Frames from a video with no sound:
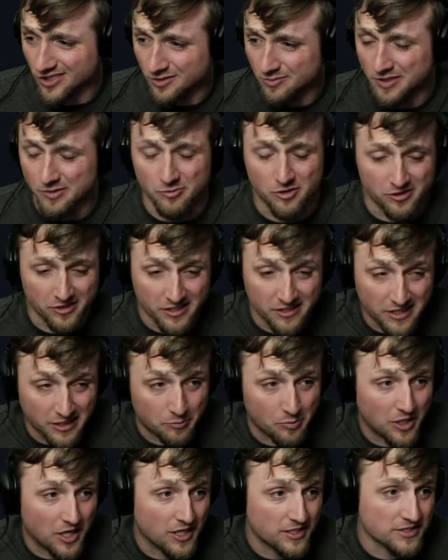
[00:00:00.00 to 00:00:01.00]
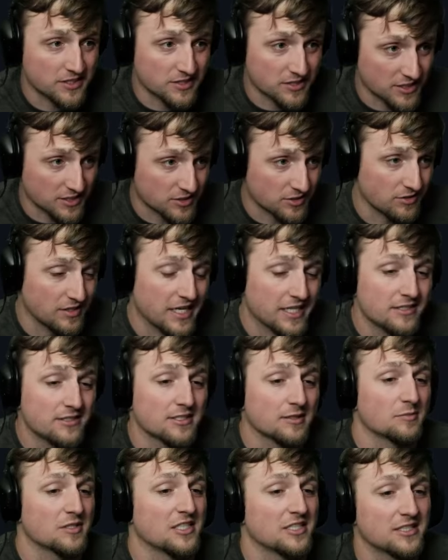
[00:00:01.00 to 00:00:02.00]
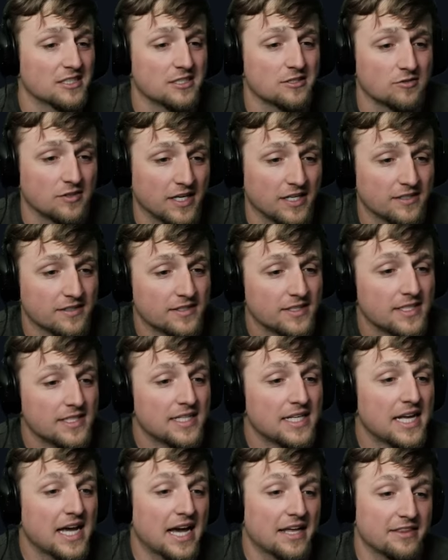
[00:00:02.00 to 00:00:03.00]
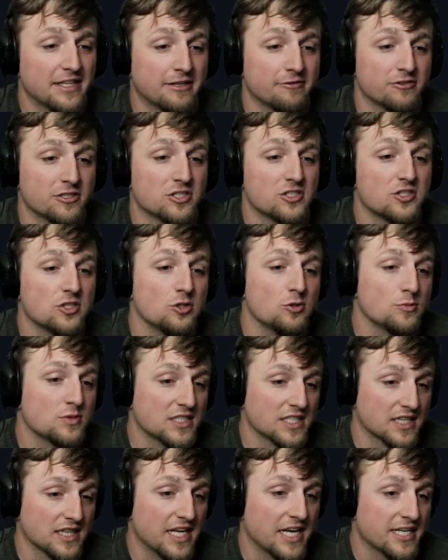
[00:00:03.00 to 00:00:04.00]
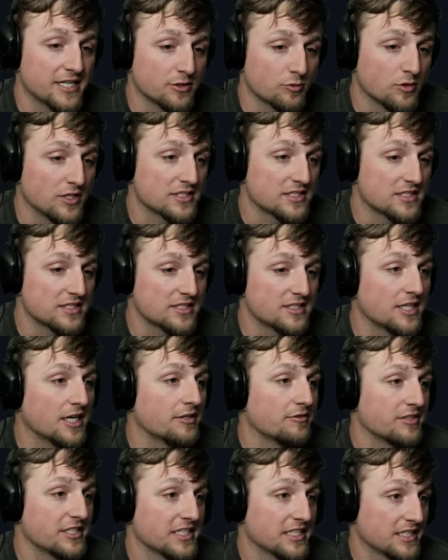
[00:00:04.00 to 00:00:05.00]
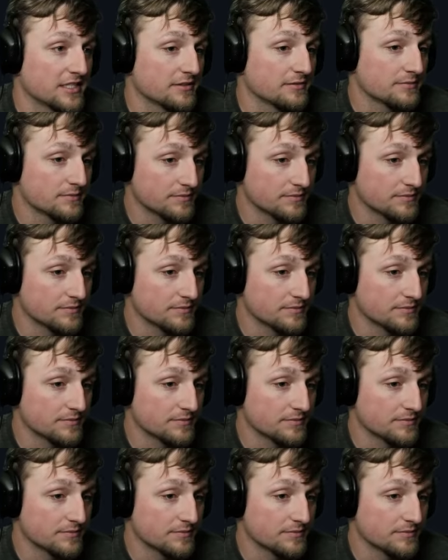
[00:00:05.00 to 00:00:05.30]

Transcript: bit more reading. Like pauses this thread, something like this, right? And then resumes it later once it's done reading.